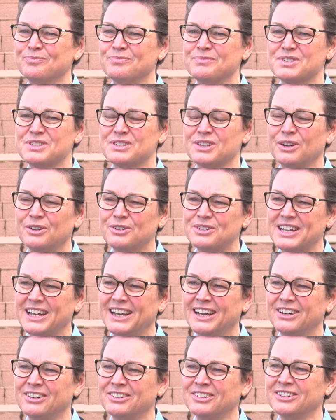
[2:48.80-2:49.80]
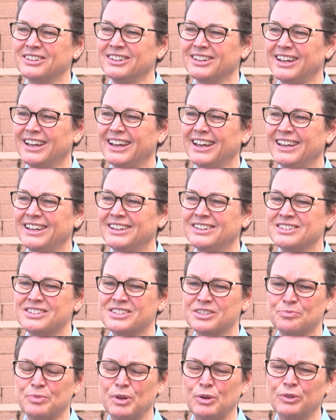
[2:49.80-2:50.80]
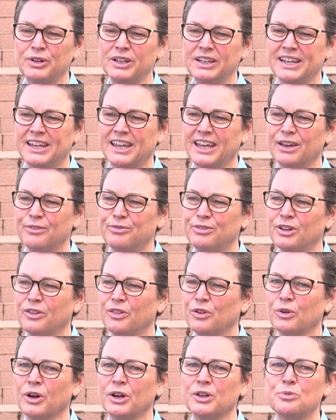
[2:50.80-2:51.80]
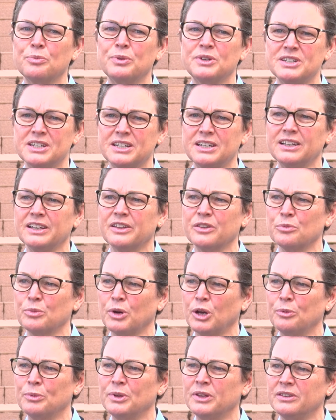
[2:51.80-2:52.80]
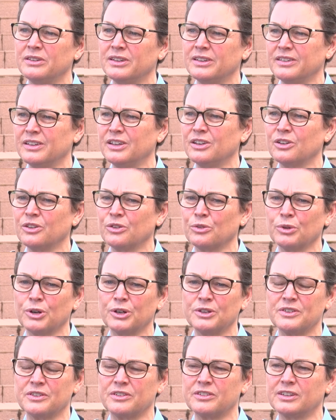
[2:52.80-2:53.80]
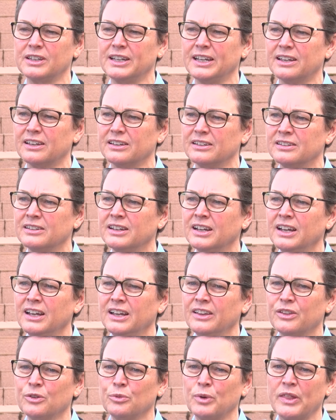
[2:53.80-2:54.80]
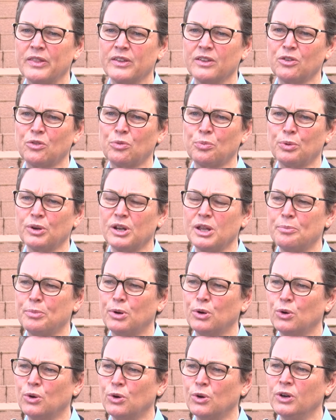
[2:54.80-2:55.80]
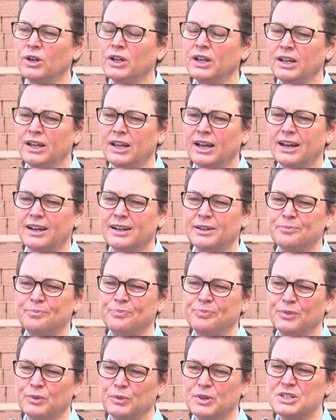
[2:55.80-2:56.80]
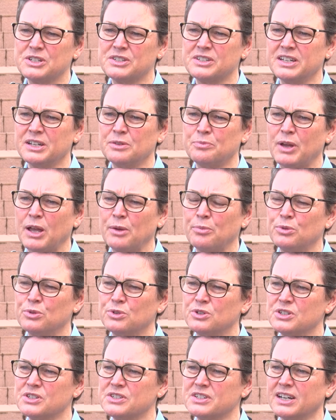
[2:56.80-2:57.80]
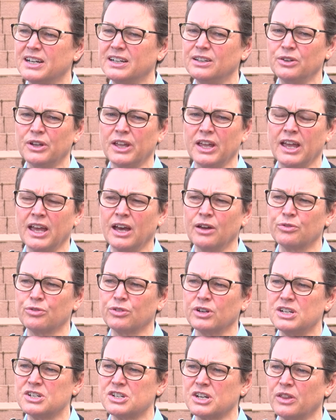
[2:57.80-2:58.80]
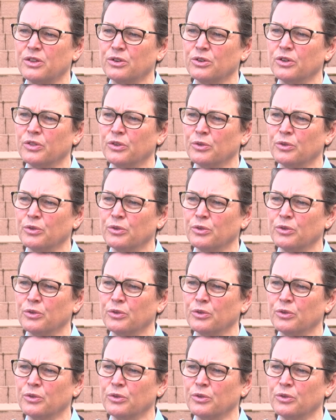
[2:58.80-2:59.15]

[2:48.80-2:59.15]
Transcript: slow down and be really careful on the roads, particularly at the moment. The roads are slick and the weather's pretty poor. We just need people to start looking out for each other on